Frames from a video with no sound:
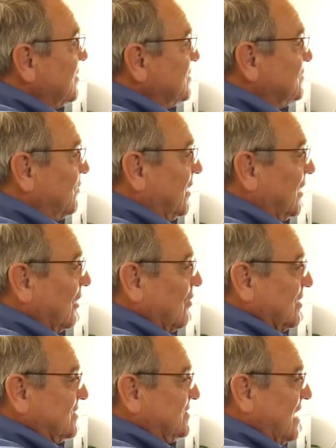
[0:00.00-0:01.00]
So we click
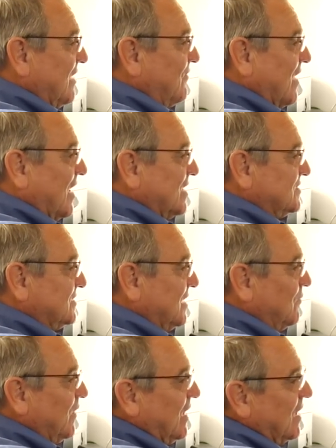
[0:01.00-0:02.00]
on Save As, and
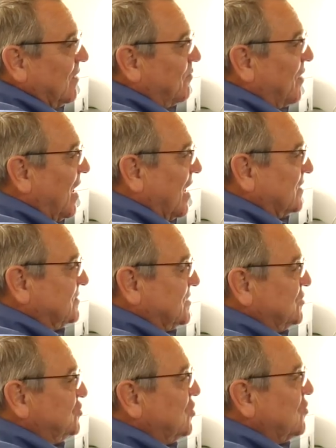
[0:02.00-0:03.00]
then we get a box
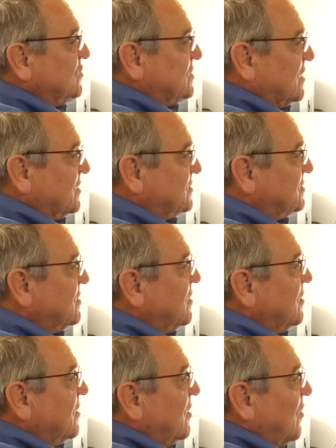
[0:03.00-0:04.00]
that shows us
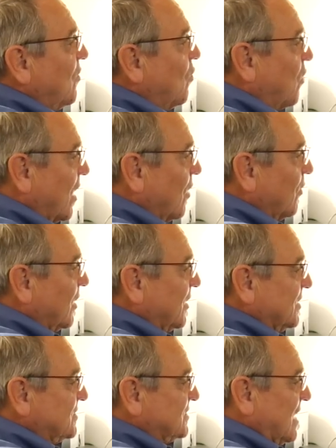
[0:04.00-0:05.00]
where we're
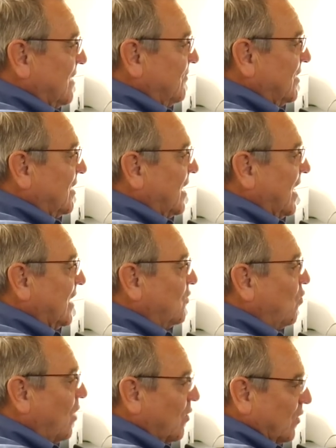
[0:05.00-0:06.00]
going to save it and
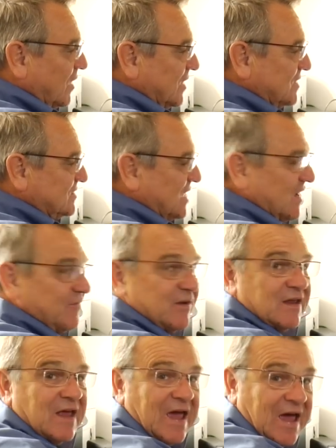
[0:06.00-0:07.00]
what we're going to save
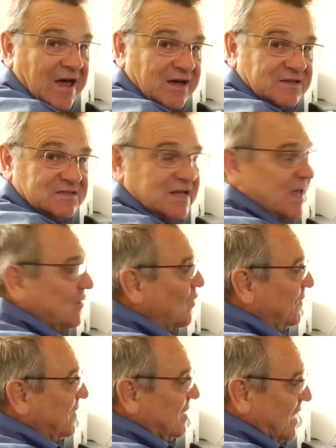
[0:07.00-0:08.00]
it as and
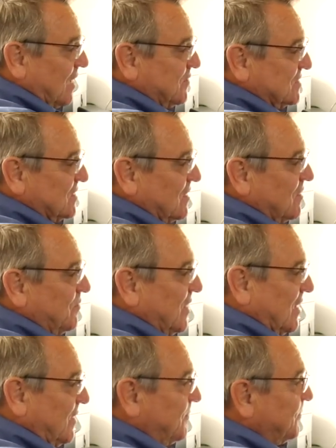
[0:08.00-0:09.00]
what the name is going to
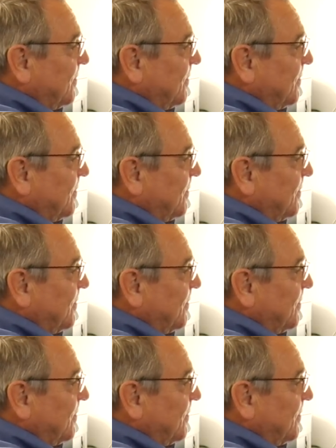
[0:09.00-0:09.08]
be.